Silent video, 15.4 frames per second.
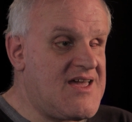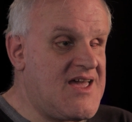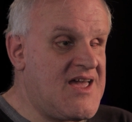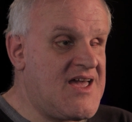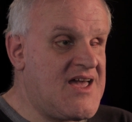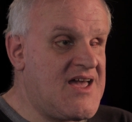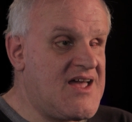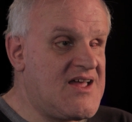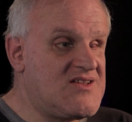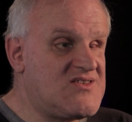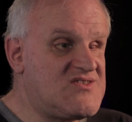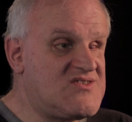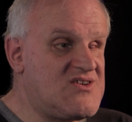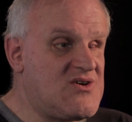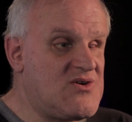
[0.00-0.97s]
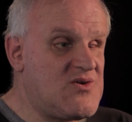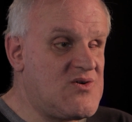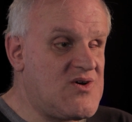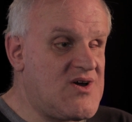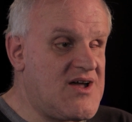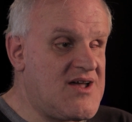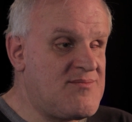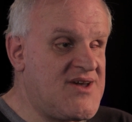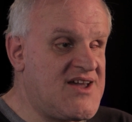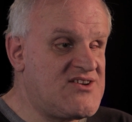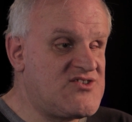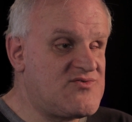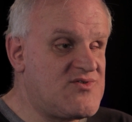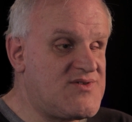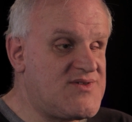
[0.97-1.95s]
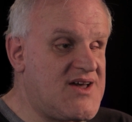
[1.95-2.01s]
and so I
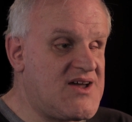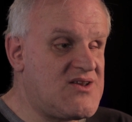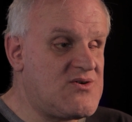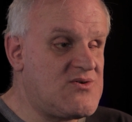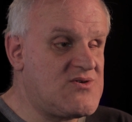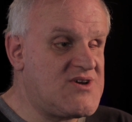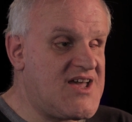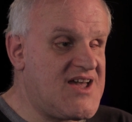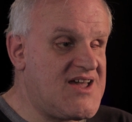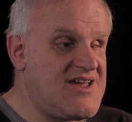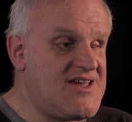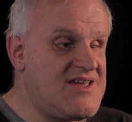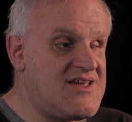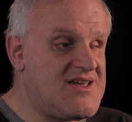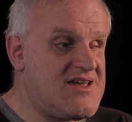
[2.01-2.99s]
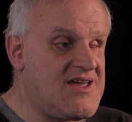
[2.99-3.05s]
managed with that okay.